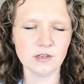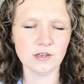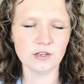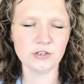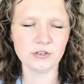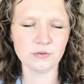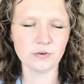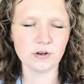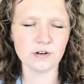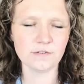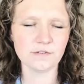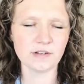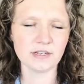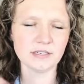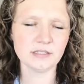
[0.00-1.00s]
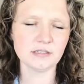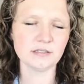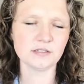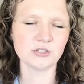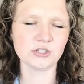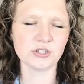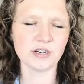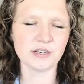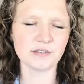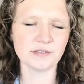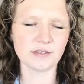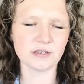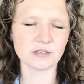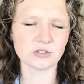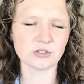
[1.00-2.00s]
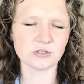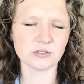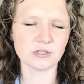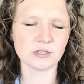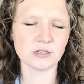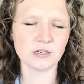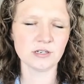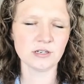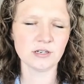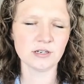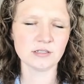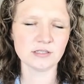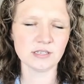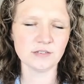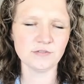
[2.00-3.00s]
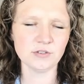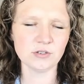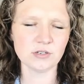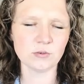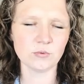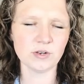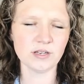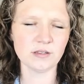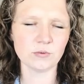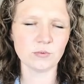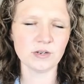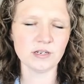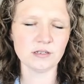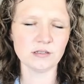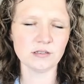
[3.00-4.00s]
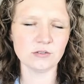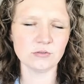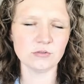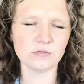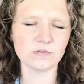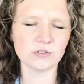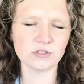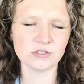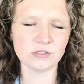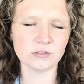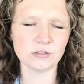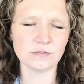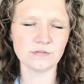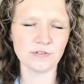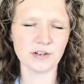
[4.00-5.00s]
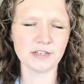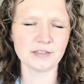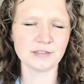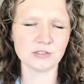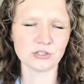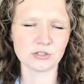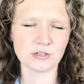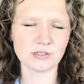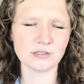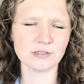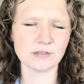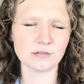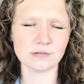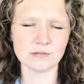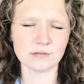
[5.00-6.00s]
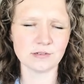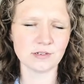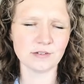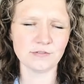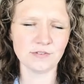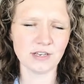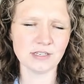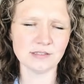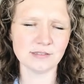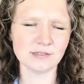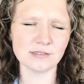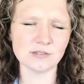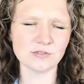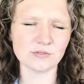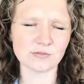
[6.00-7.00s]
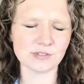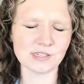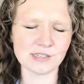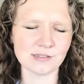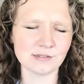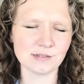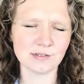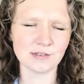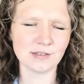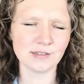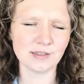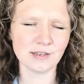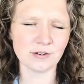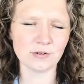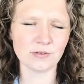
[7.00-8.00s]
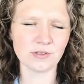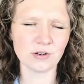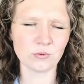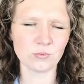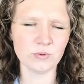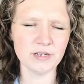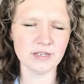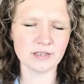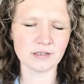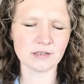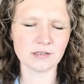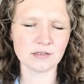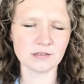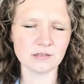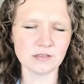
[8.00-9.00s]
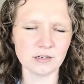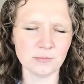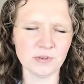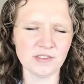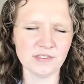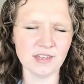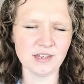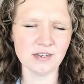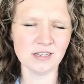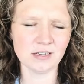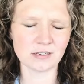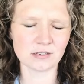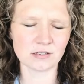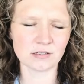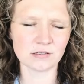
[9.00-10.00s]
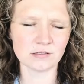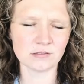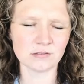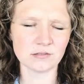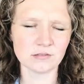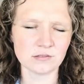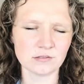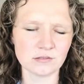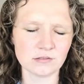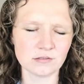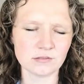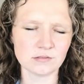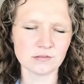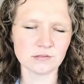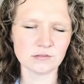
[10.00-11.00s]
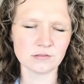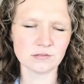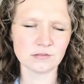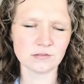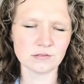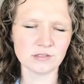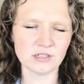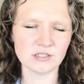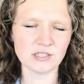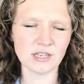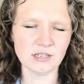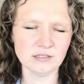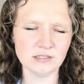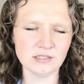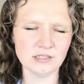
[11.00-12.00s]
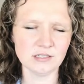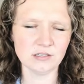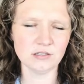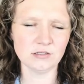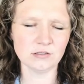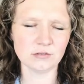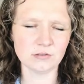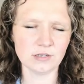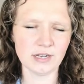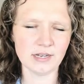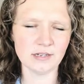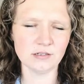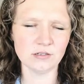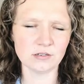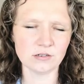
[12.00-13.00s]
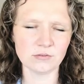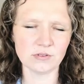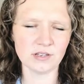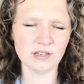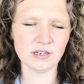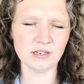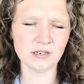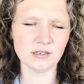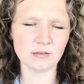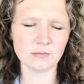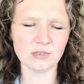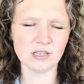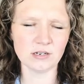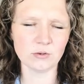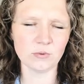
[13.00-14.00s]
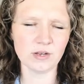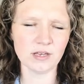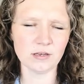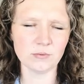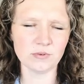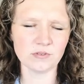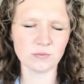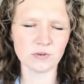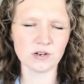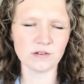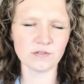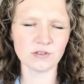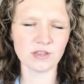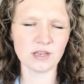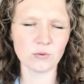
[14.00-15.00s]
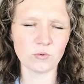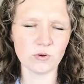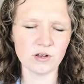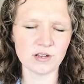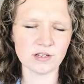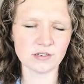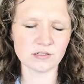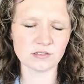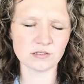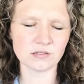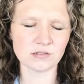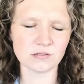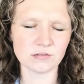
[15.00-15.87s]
You are finding the strength, actually. Say, if you can weigh the weight of the universe, you can find the strength to face these three. They're, they're weak. They're pathetic. They're testing you, and you're letting them get away with whatever they want.